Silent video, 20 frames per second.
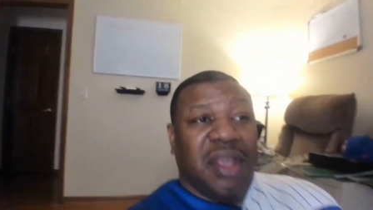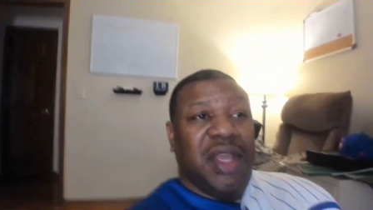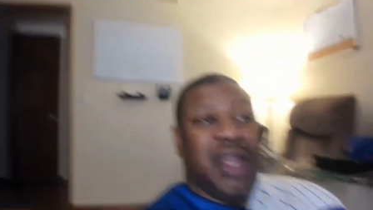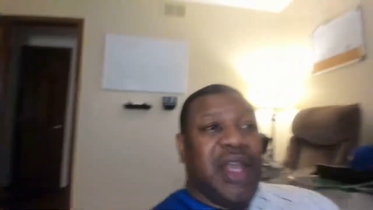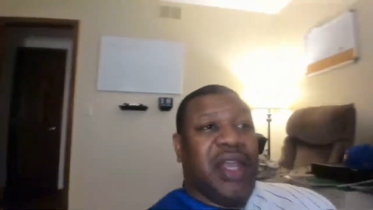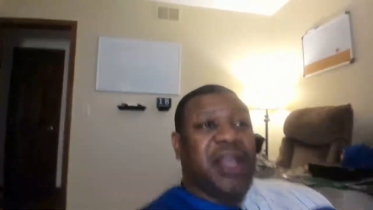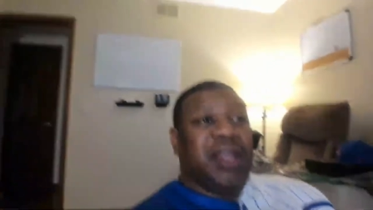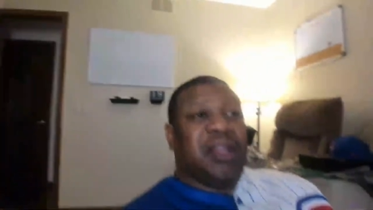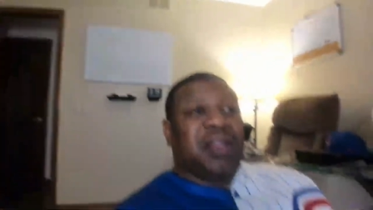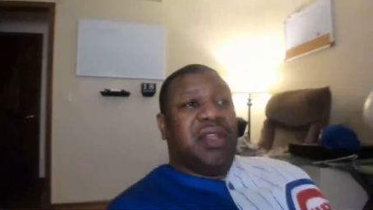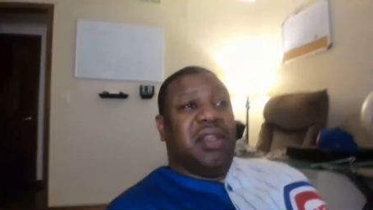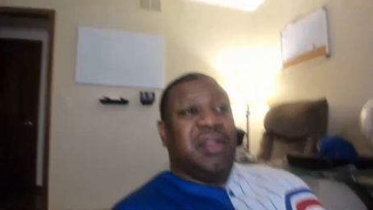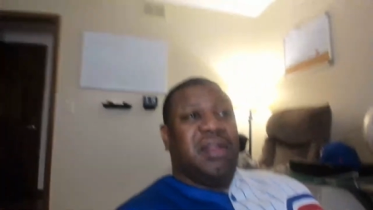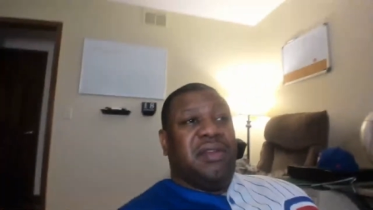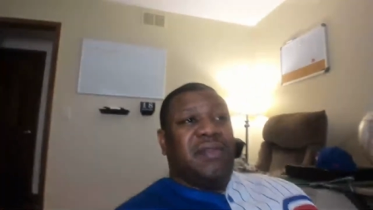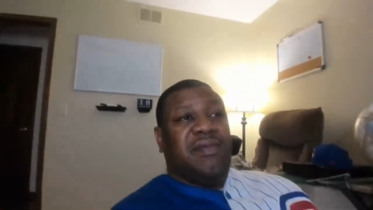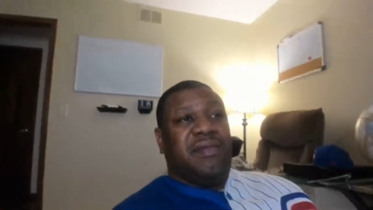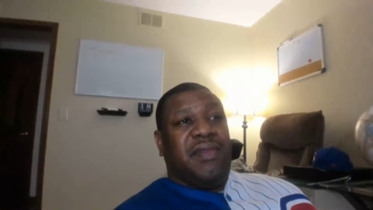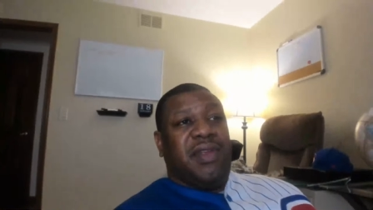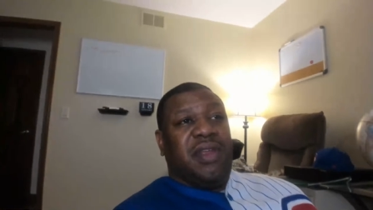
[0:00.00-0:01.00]
And
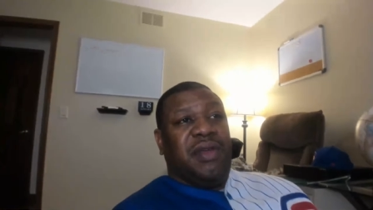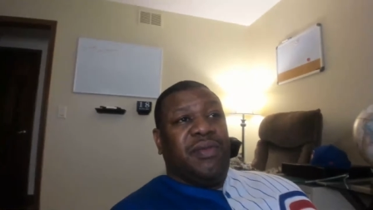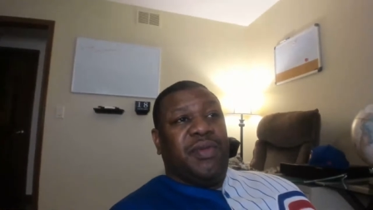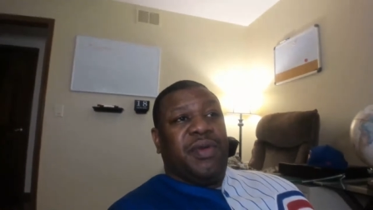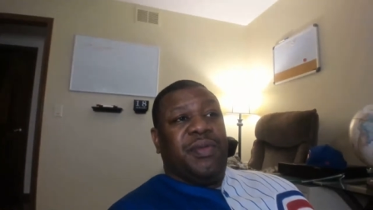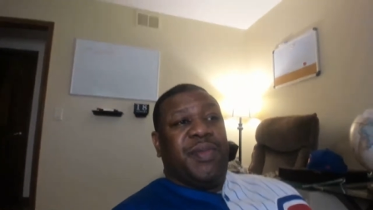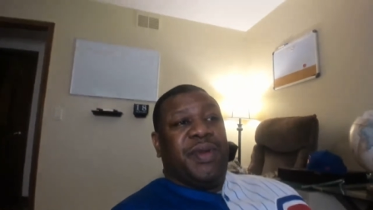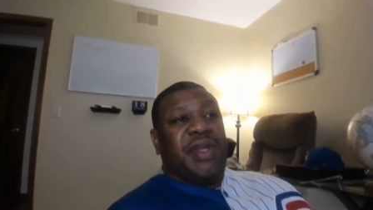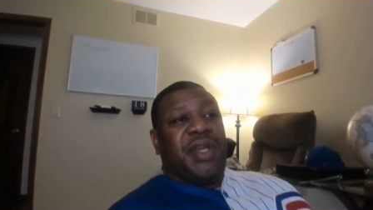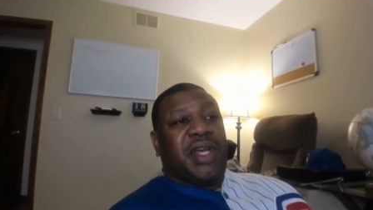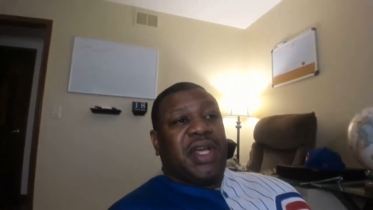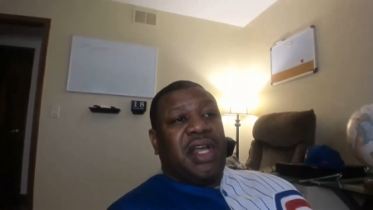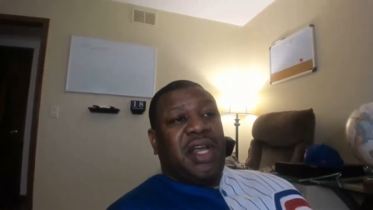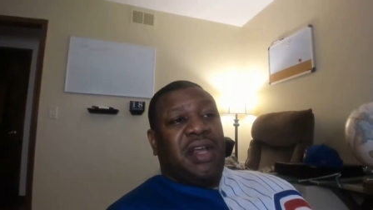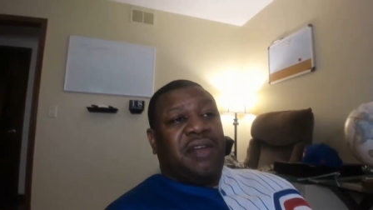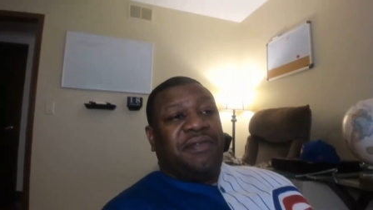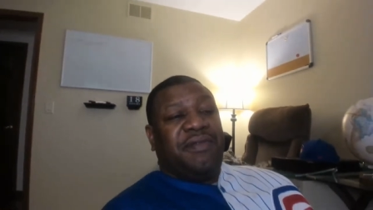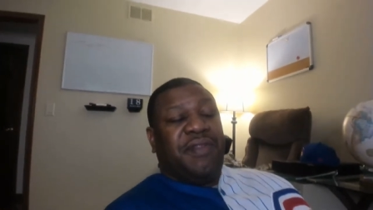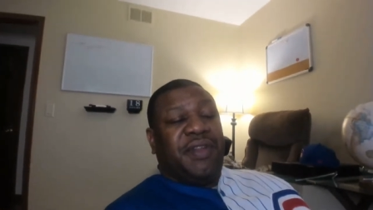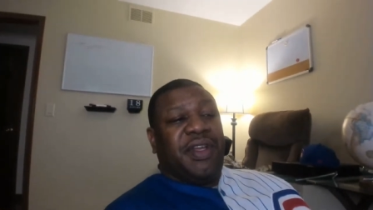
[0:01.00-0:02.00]
it would have been a
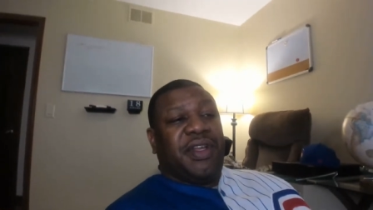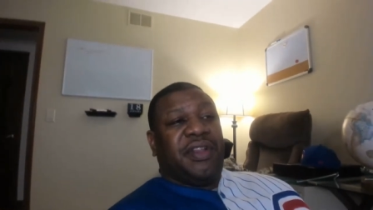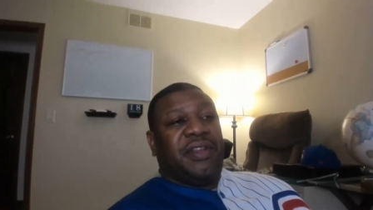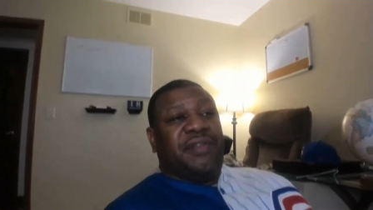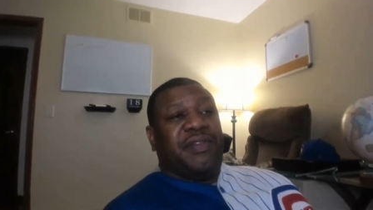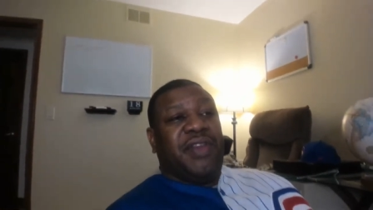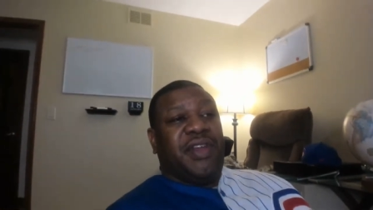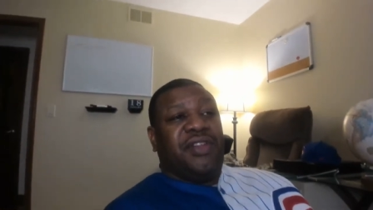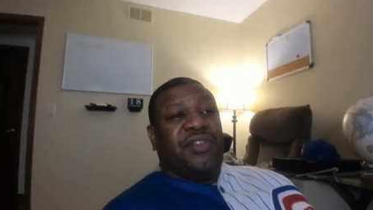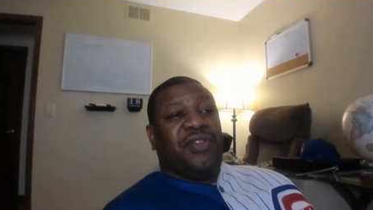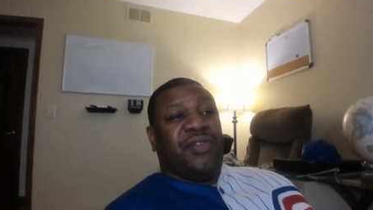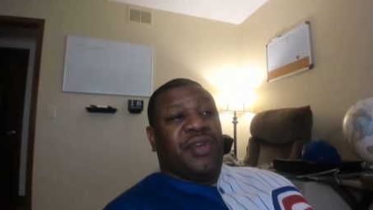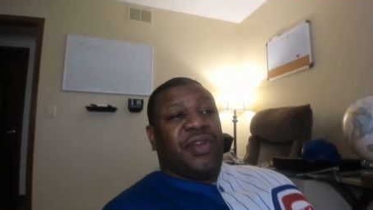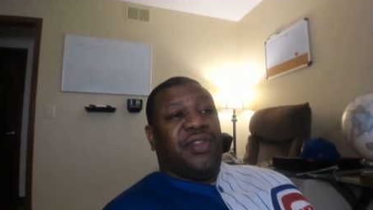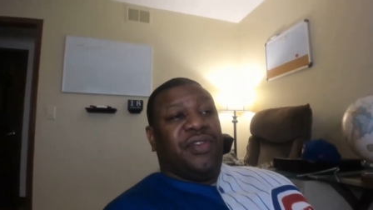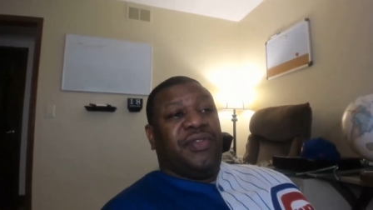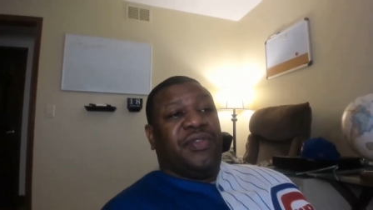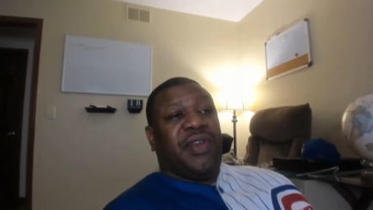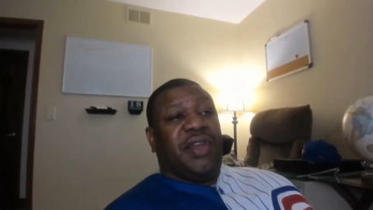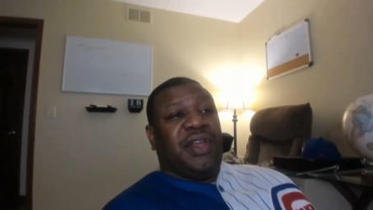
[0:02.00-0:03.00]
conflict of
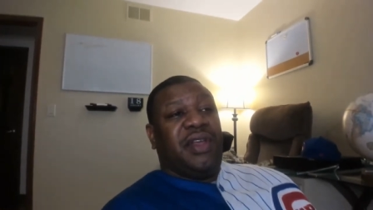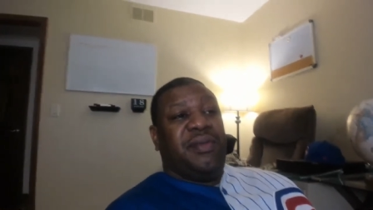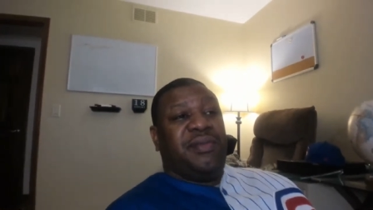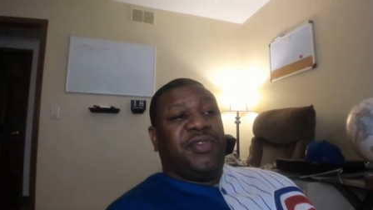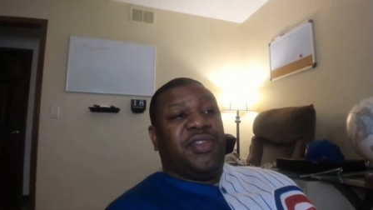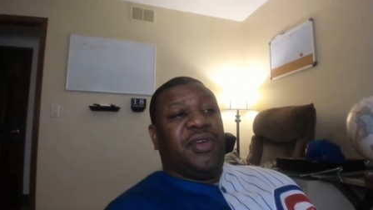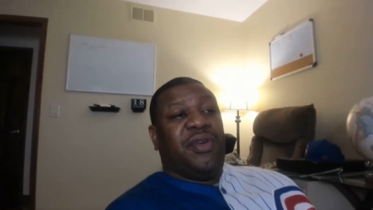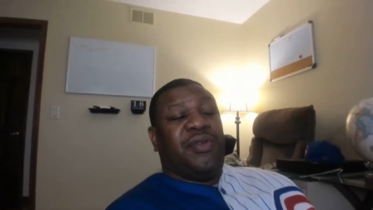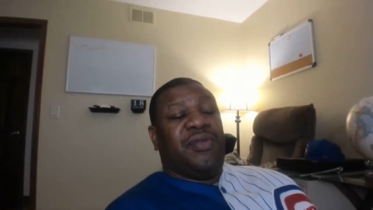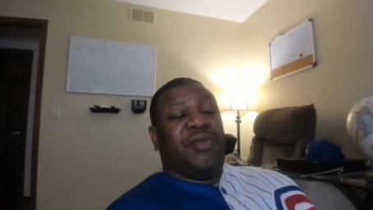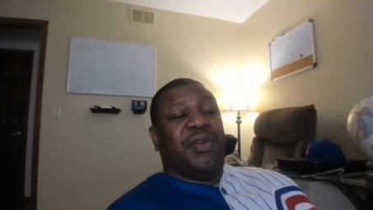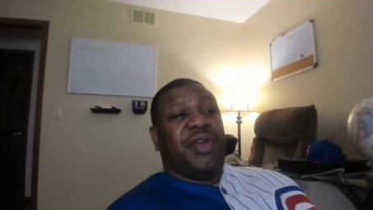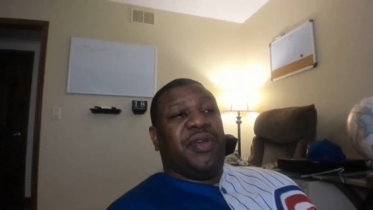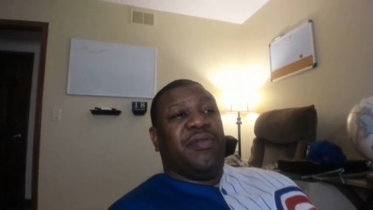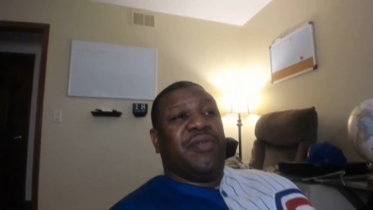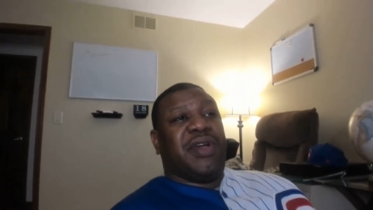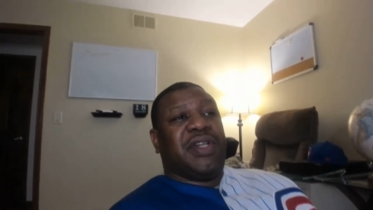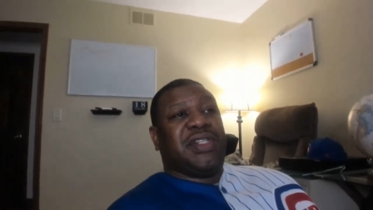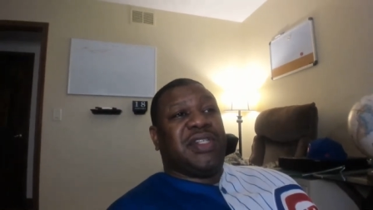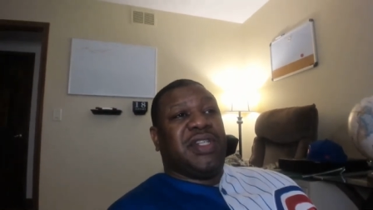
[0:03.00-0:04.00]
interest for him to own a
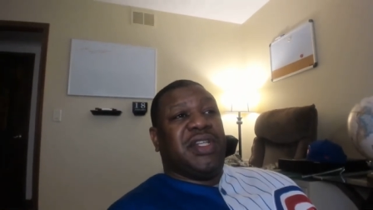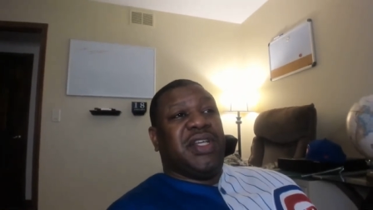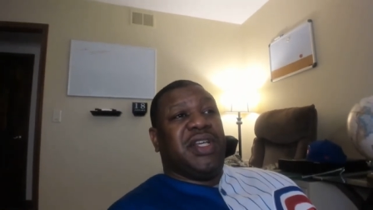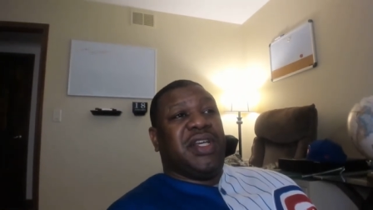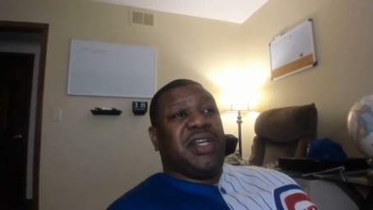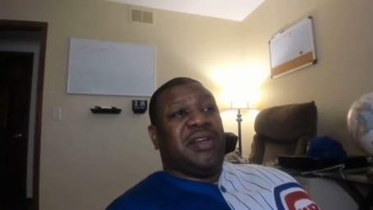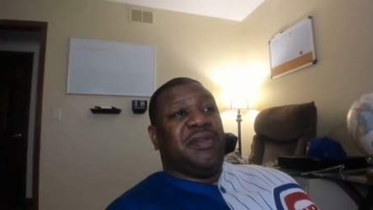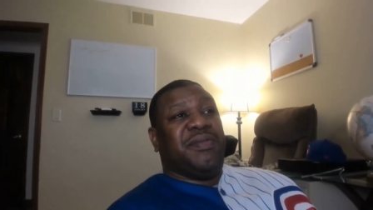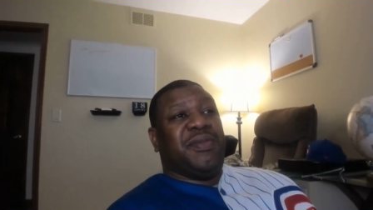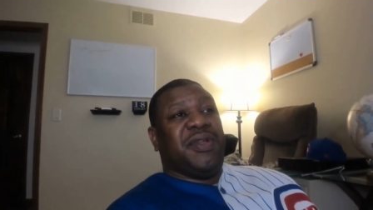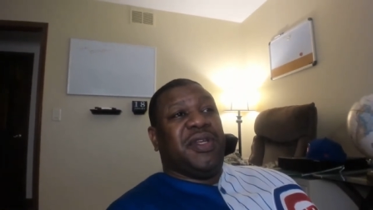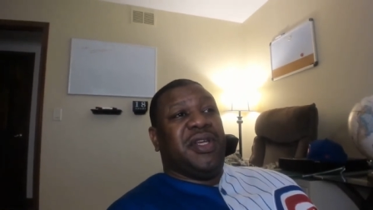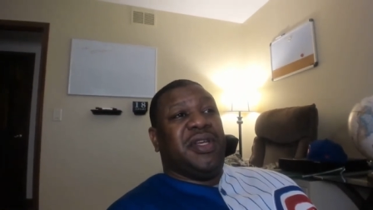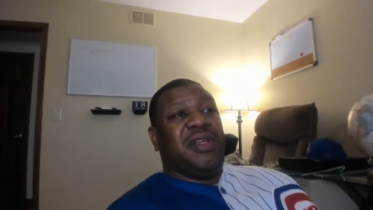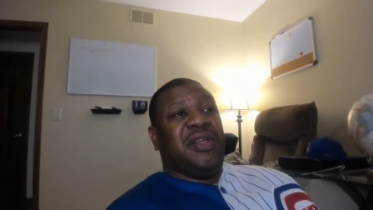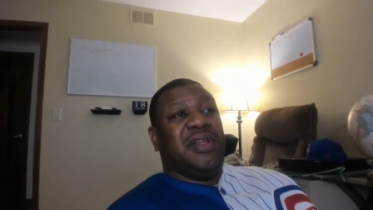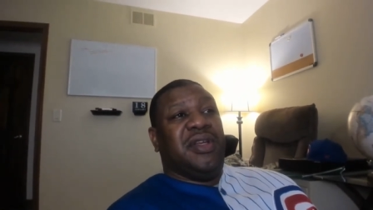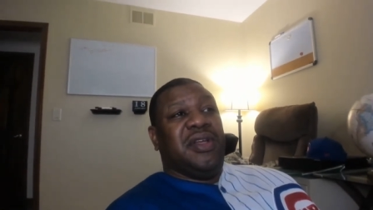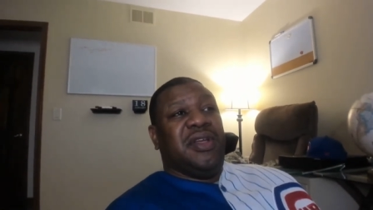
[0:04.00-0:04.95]
wrestling company